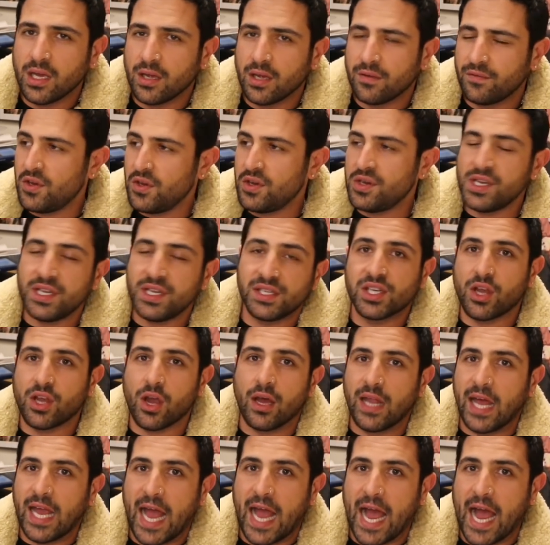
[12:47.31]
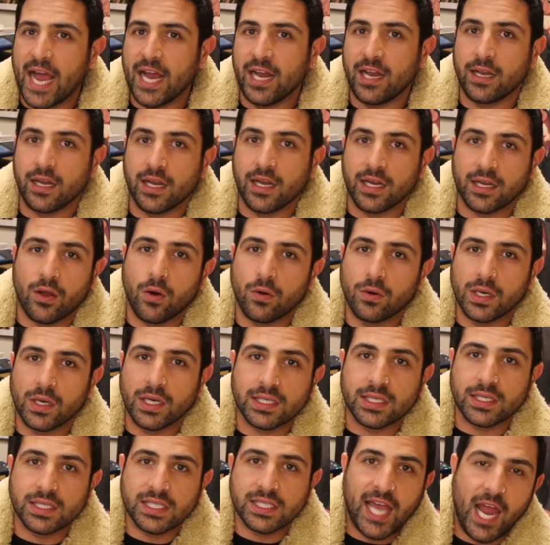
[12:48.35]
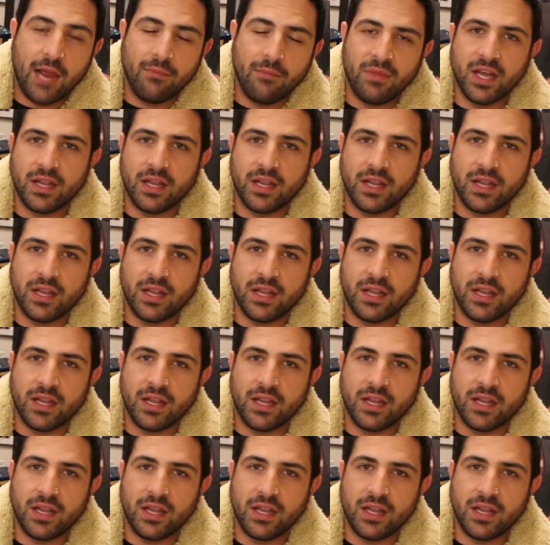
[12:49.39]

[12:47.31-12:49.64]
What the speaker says: A few years ago, they hated it, called it a scam.